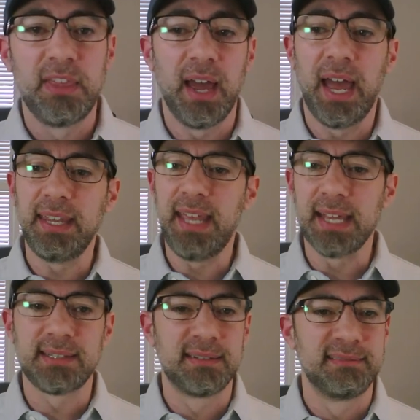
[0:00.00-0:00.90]

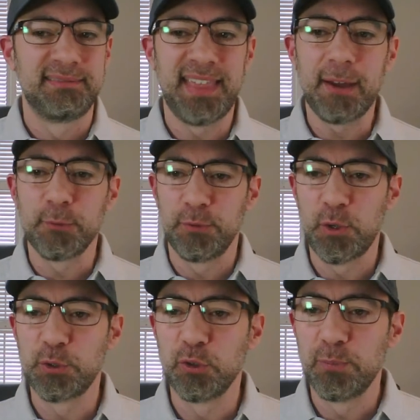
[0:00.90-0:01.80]
Yes,
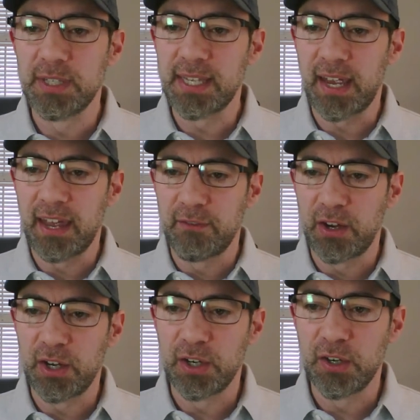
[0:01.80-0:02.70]
those rumors I have
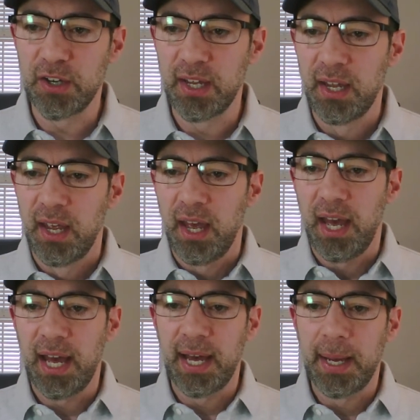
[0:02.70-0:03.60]
heard.
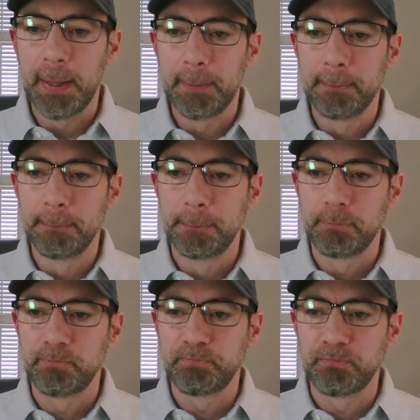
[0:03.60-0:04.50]

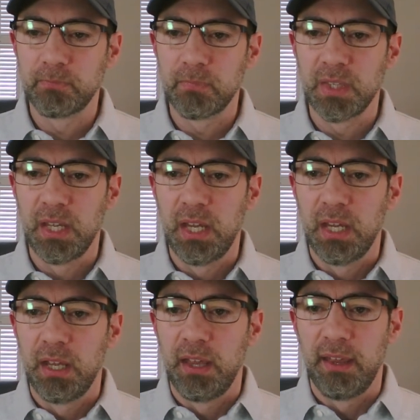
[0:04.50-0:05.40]

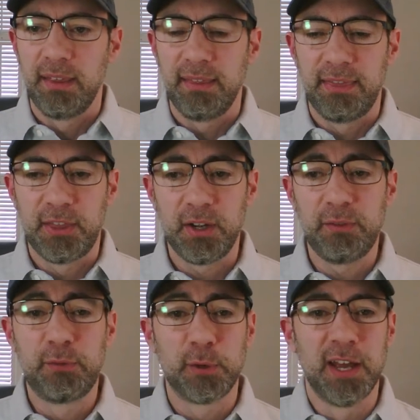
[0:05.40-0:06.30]

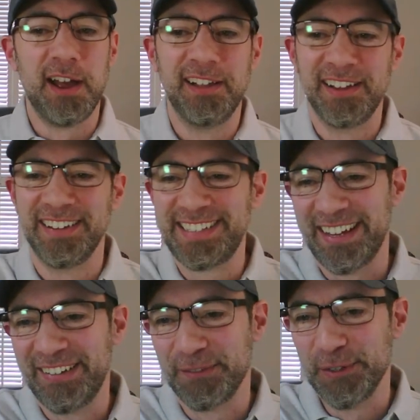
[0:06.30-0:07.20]
$34
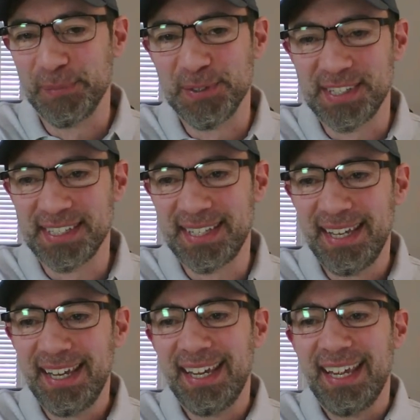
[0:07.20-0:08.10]
on rumors is
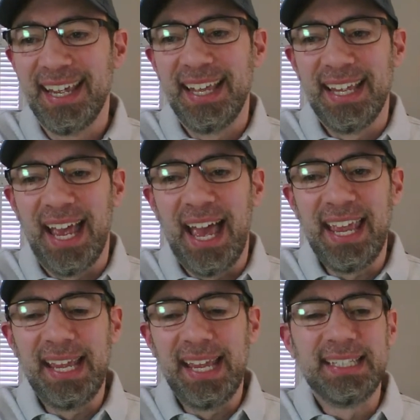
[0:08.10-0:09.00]

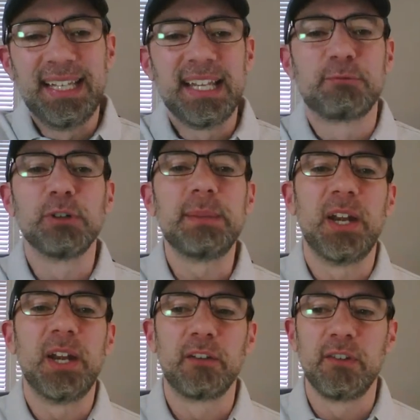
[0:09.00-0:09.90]
it's really been
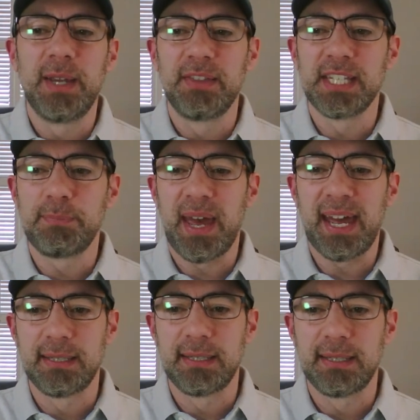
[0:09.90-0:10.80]
hard for me on the
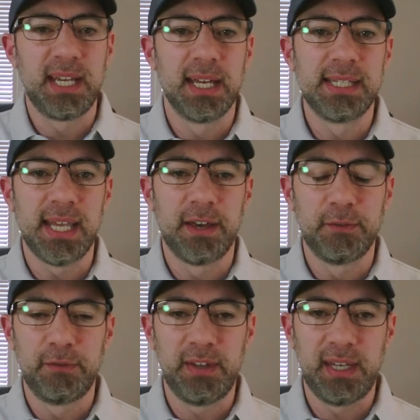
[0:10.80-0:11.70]
SPACs because
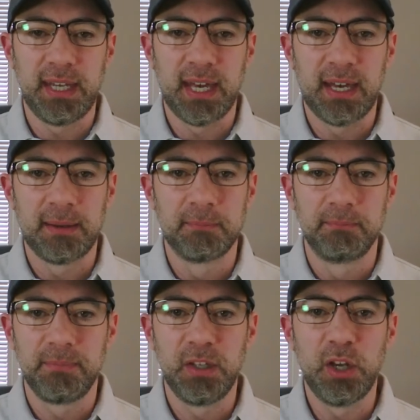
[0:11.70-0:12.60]
of the, a
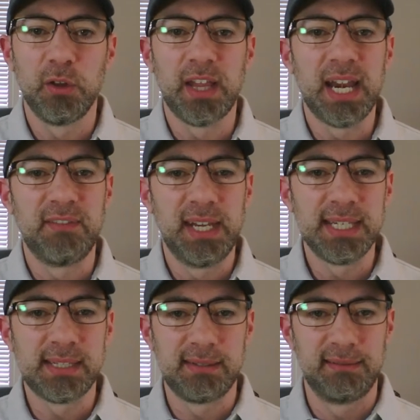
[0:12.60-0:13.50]
lot of
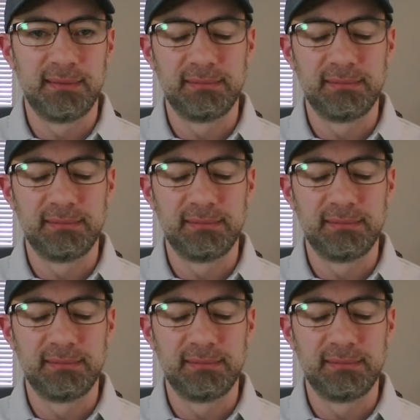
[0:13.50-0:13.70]
it's